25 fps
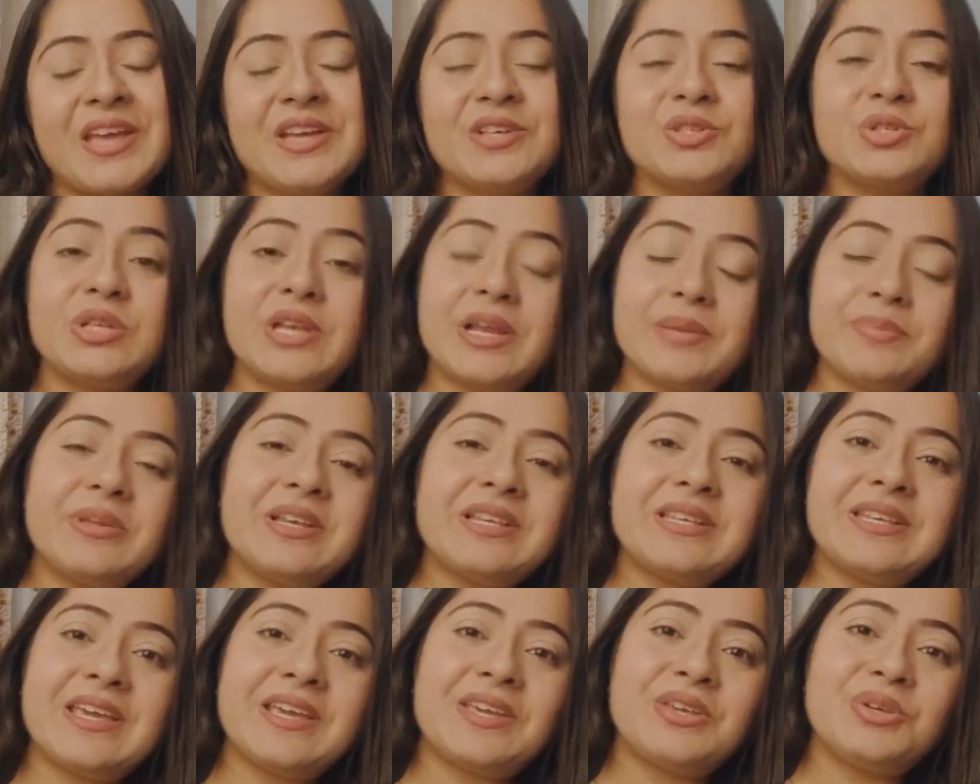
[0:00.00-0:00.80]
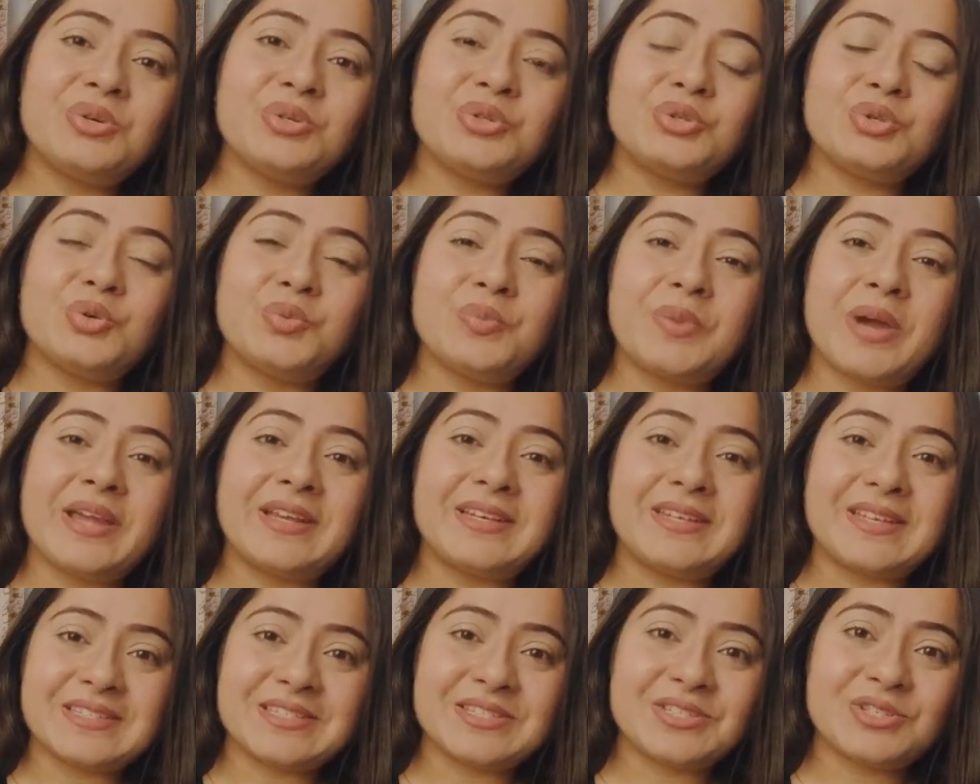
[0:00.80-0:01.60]
So let me take you to my
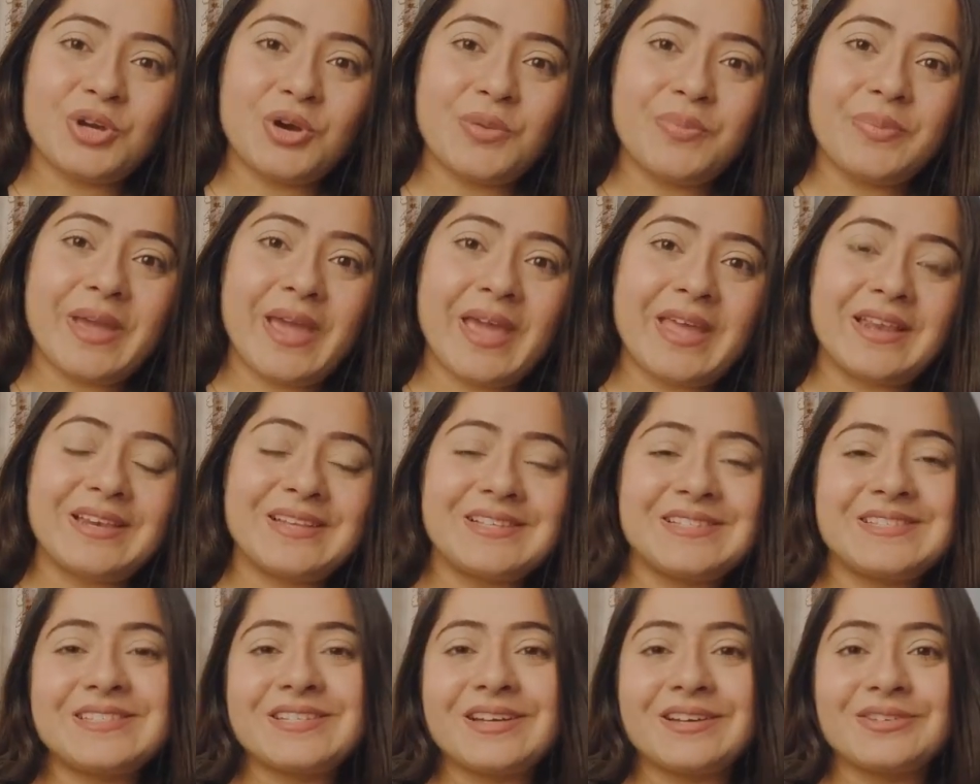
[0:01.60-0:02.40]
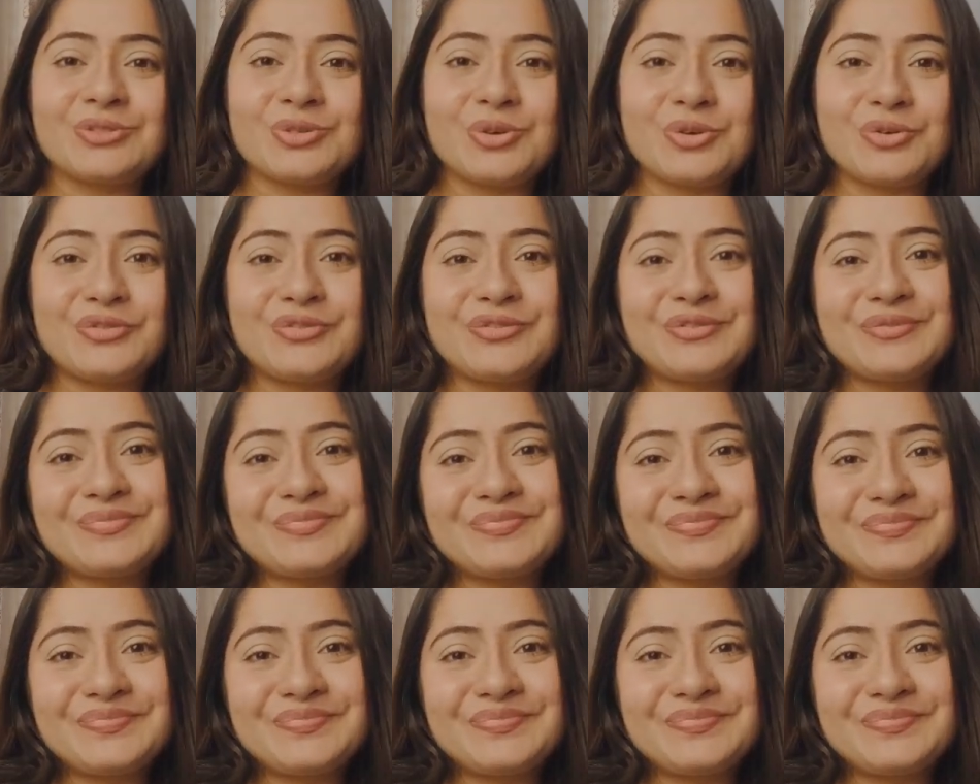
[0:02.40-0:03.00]
desktop and let's start off.